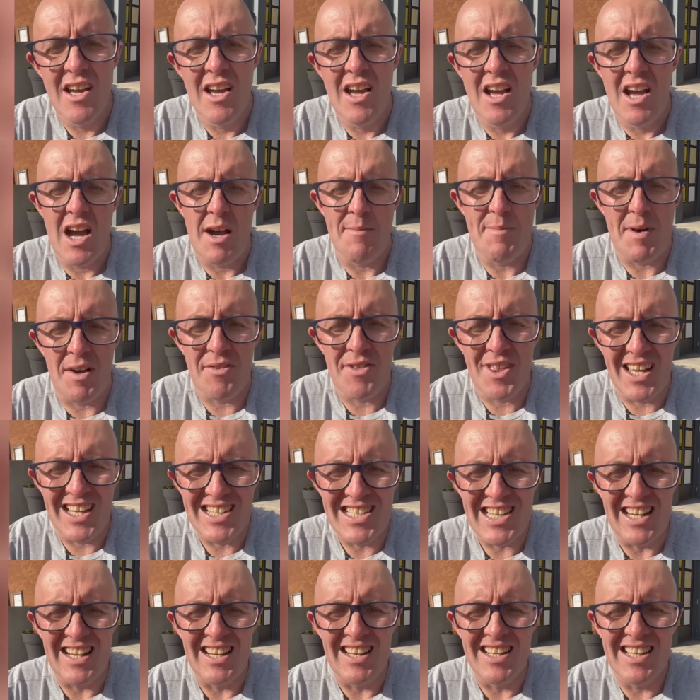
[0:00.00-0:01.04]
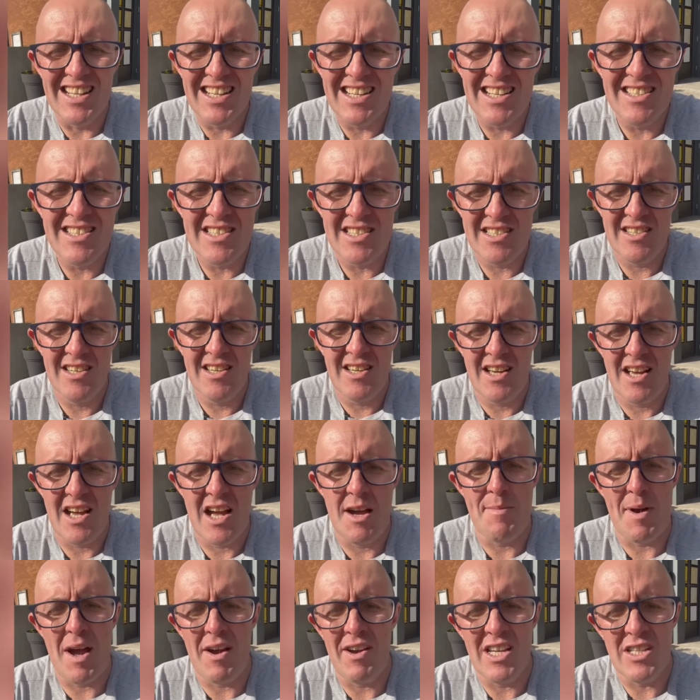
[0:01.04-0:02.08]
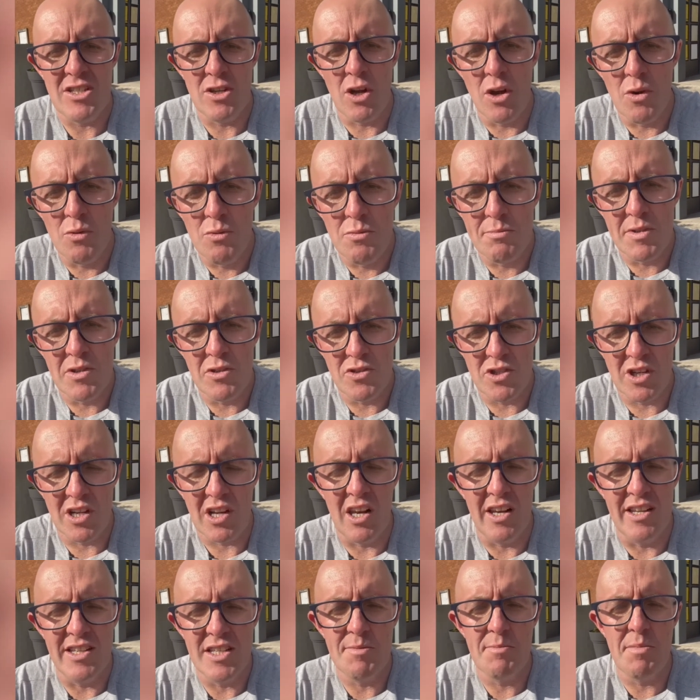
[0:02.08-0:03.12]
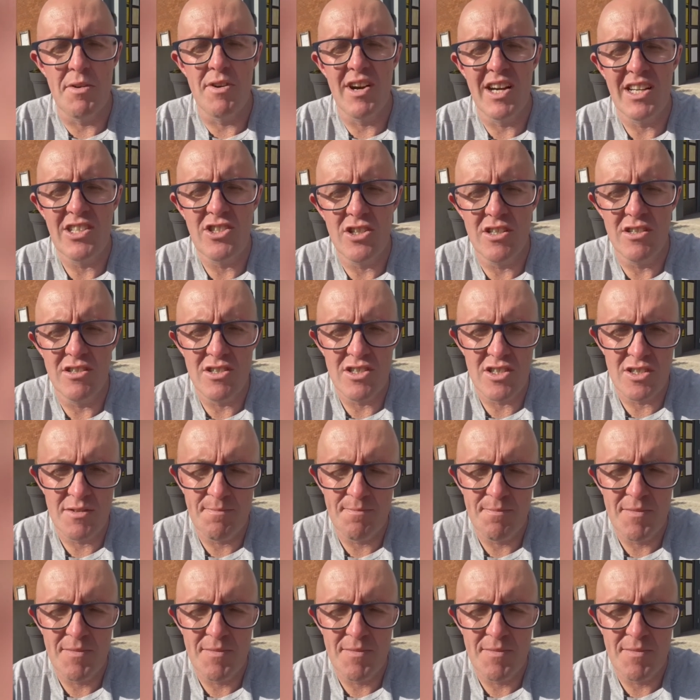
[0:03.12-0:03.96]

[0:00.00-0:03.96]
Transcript: about things he learned, about his own musical inspirations,